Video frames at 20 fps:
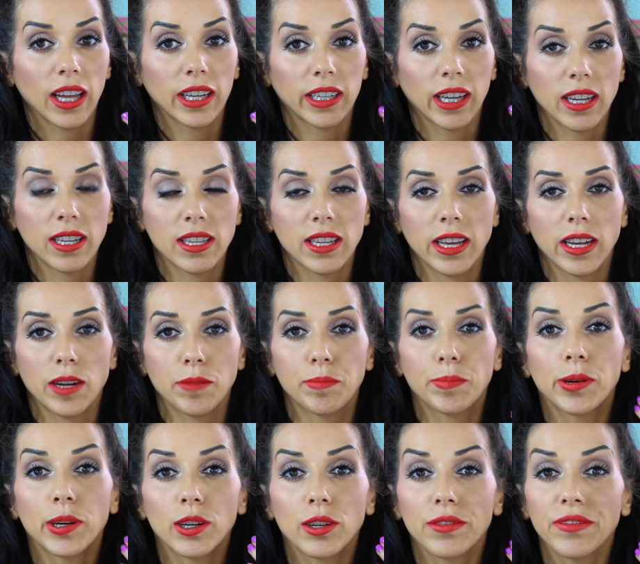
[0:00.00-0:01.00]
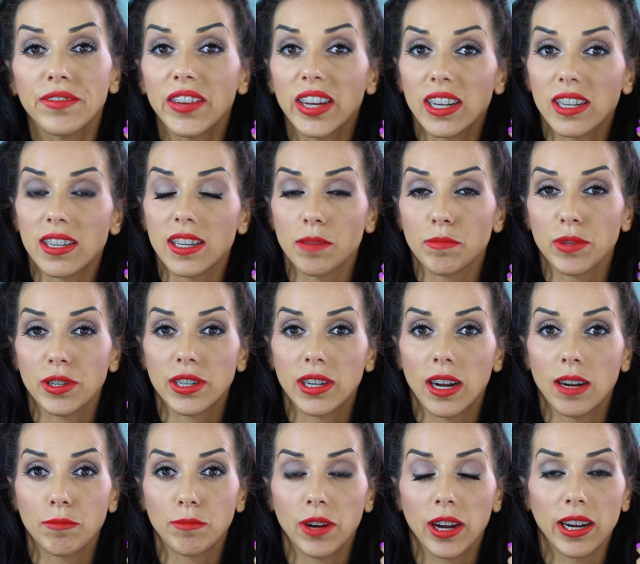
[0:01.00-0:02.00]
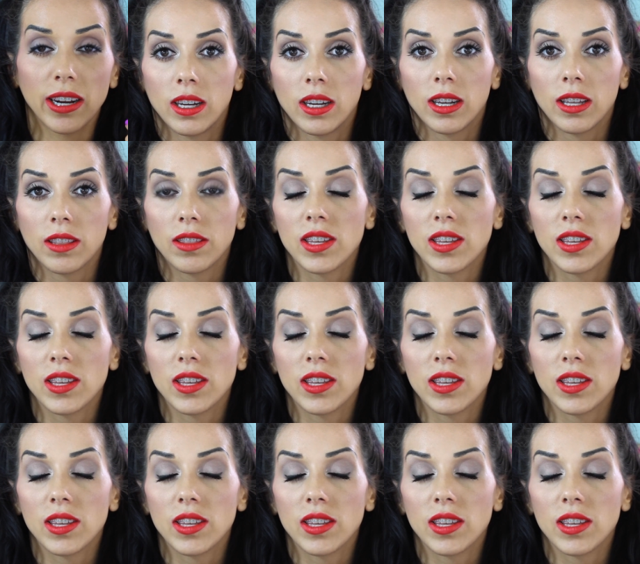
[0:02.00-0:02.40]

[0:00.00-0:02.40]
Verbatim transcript: Like I said, perfect summertime red.